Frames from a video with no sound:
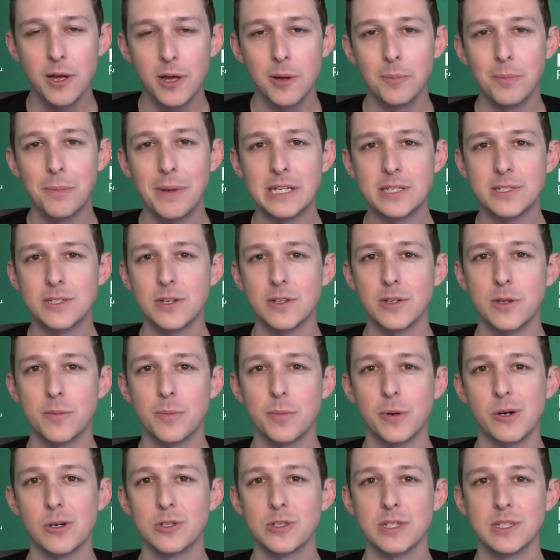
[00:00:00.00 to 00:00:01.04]
based on the
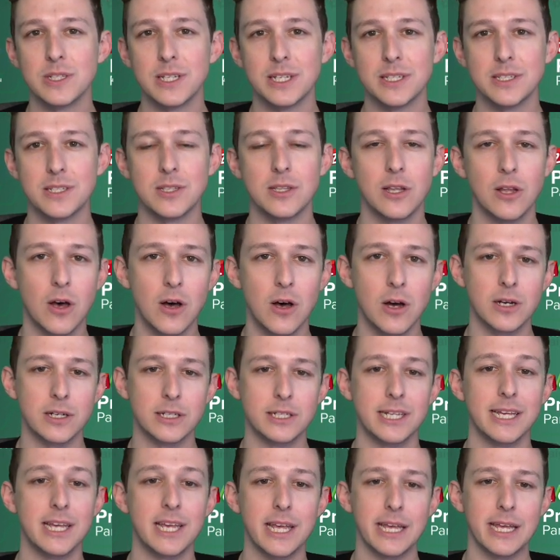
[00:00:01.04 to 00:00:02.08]
person that's logged
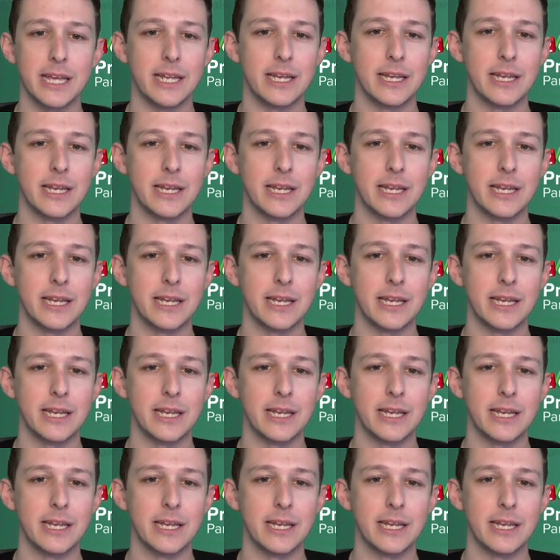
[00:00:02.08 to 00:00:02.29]
in?